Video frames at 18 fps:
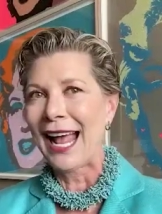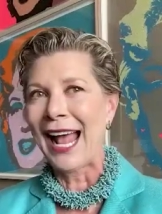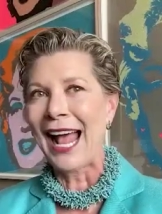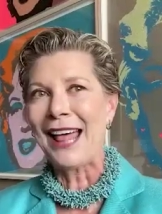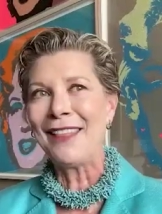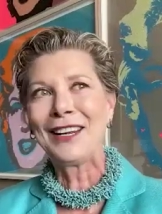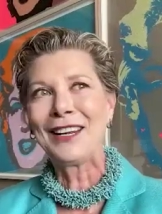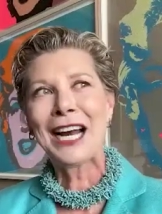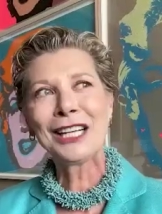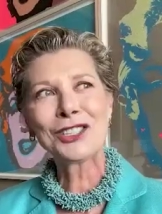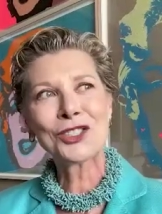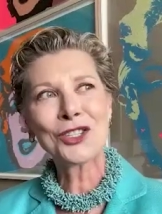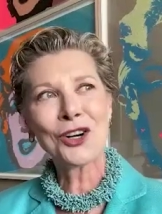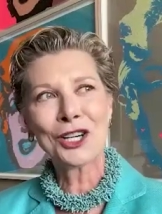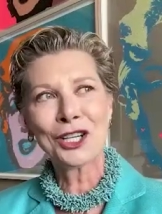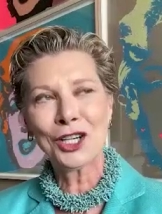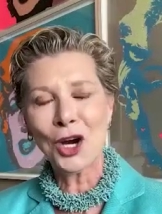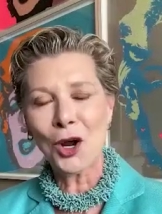And then I
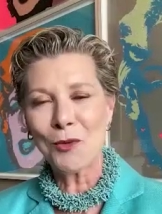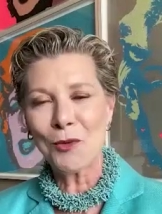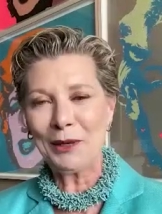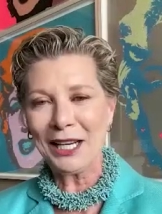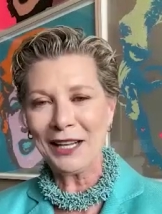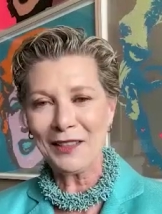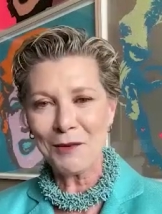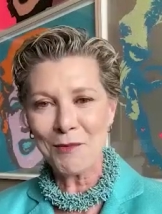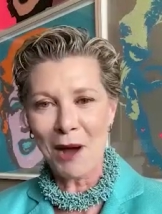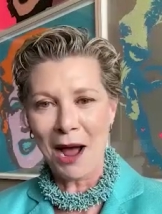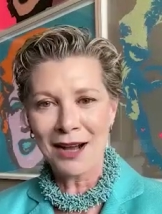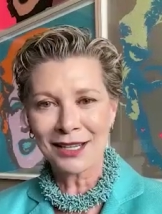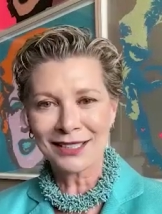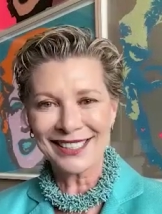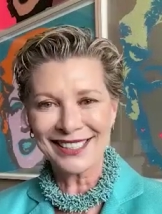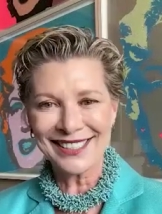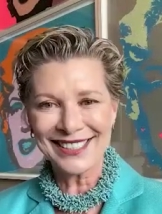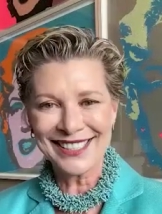started opening the
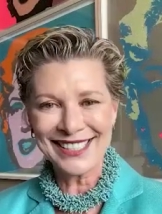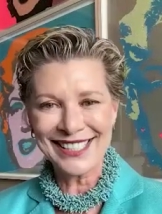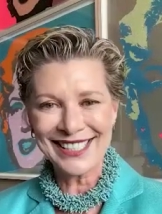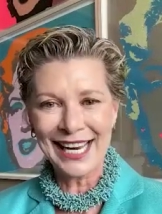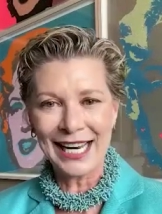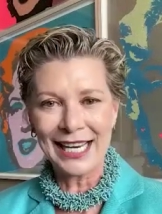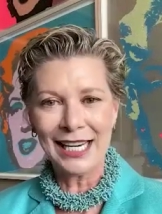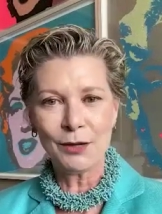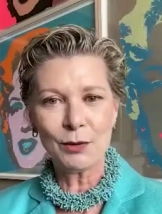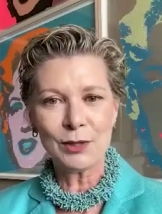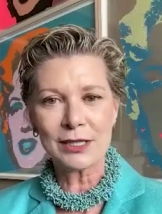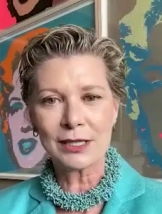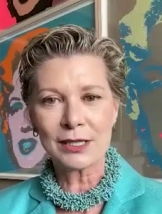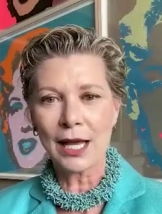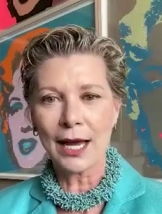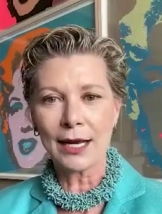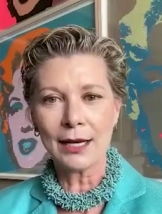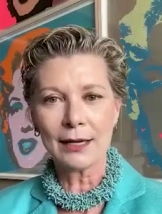boxes, and it was
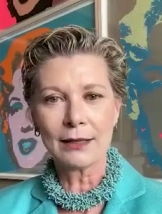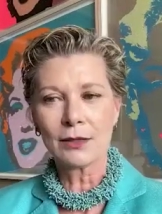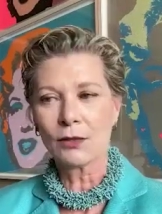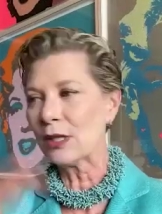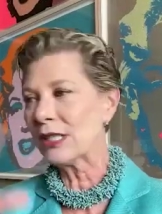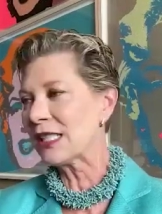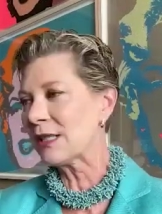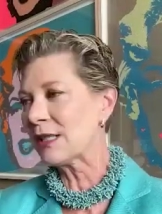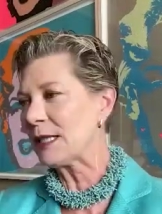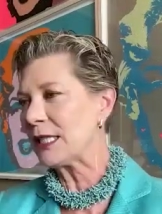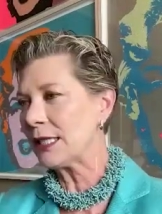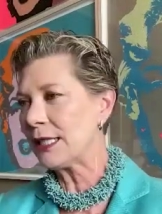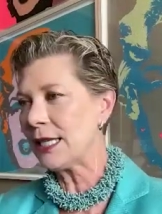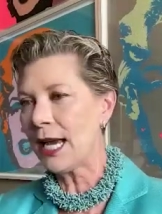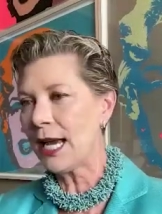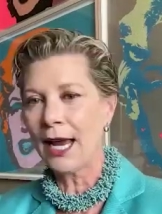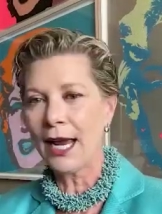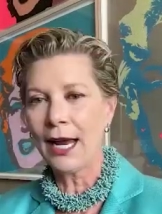like Christmas
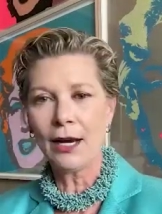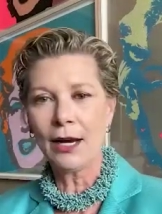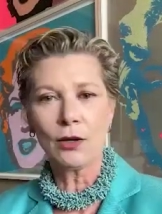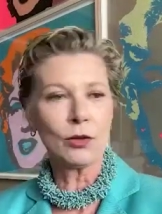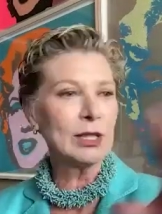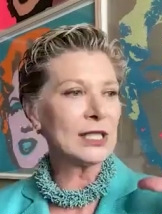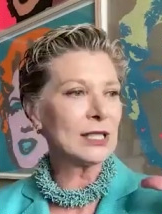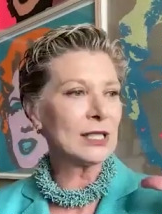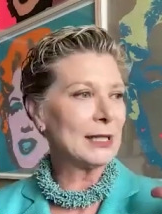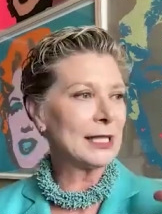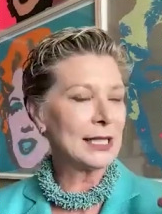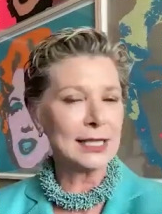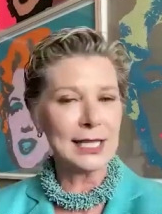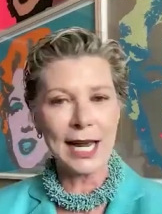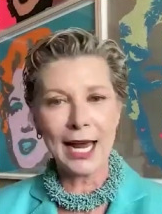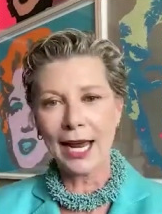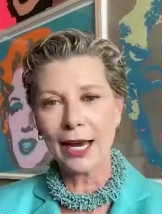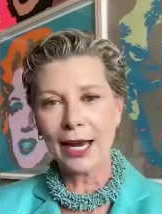Day, Christmas
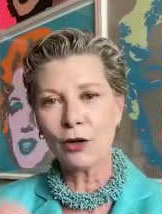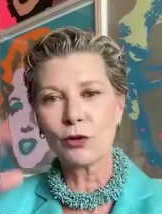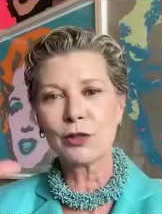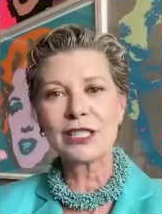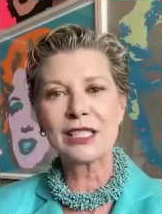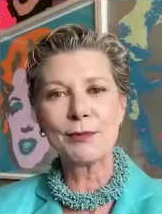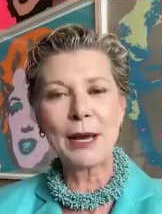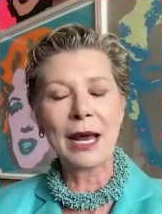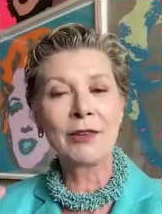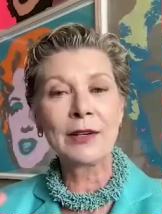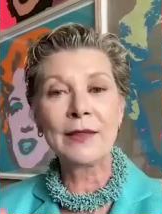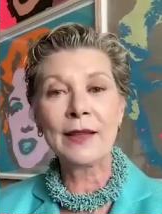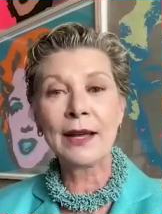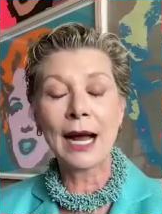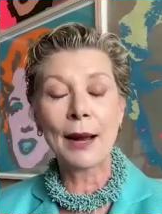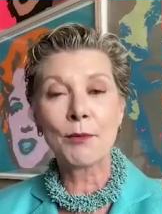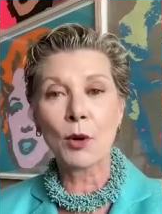Day, Chris, everything I